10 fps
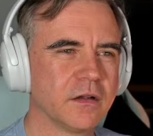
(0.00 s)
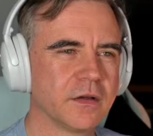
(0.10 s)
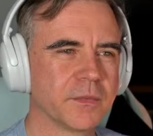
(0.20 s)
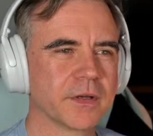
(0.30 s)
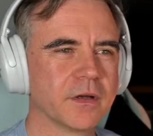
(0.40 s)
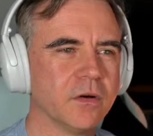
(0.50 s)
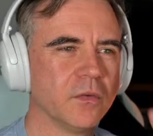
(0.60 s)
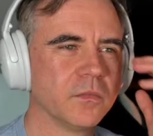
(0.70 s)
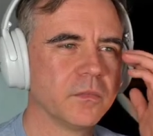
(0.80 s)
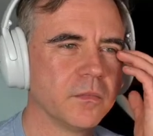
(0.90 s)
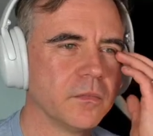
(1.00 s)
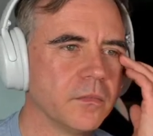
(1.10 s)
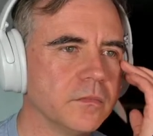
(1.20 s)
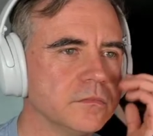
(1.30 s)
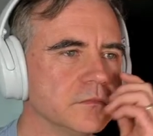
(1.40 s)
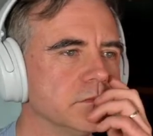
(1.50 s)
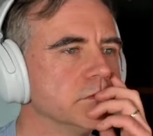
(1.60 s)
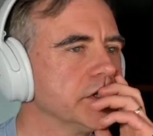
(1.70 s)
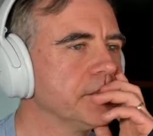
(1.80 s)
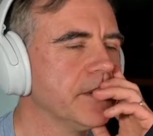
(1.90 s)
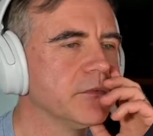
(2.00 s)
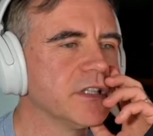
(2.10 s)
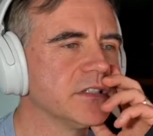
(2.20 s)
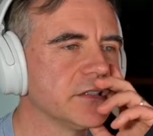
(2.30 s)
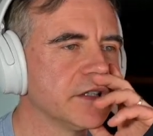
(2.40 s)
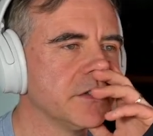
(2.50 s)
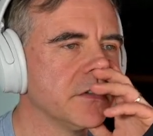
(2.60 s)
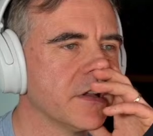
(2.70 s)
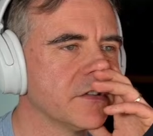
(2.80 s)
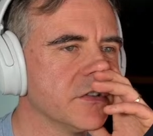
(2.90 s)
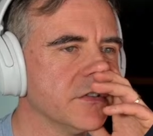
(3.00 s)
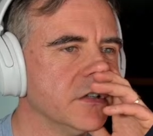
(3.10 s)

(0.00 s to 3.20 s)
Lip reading: Go. Should be able to SSH into that server.